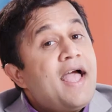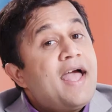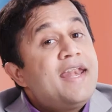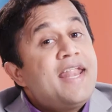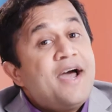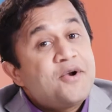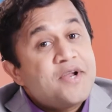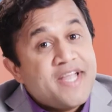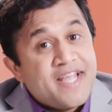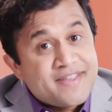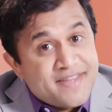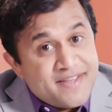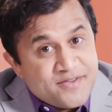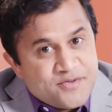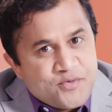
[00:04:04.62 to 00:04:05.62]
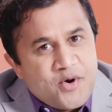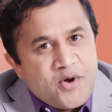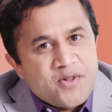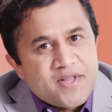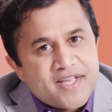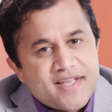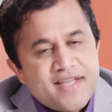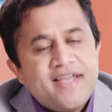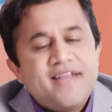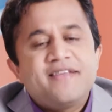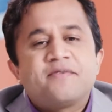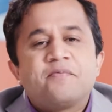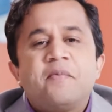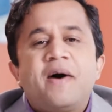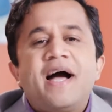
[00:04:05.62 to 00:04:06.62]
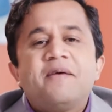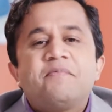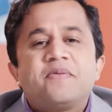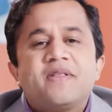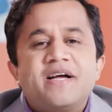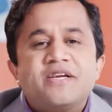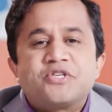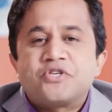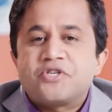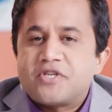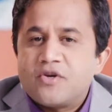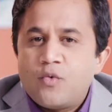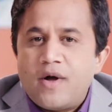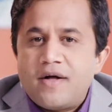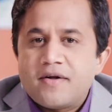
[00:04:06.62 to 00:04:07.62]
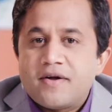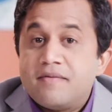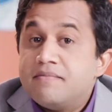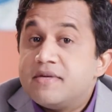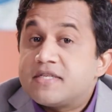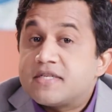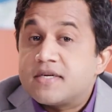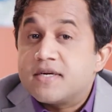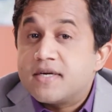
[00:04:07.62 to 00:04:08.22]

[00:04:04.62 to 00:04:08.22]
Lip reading: And now to get things rolling, it is my pleasure to welcome Mr.